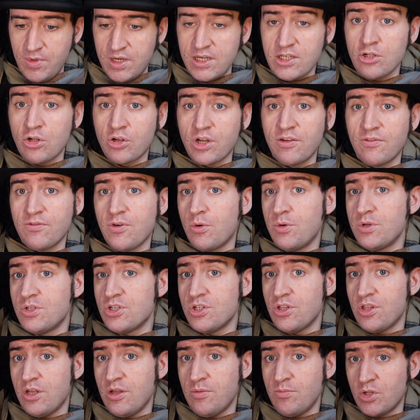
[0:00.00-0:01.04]
He's looking
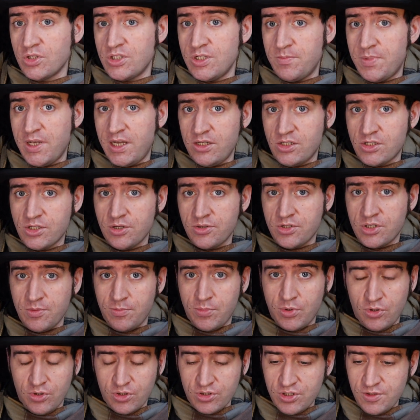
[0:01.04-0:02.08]
forward to the multi-page
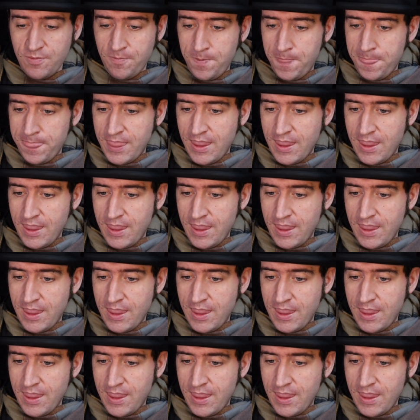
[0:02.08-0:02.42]
support.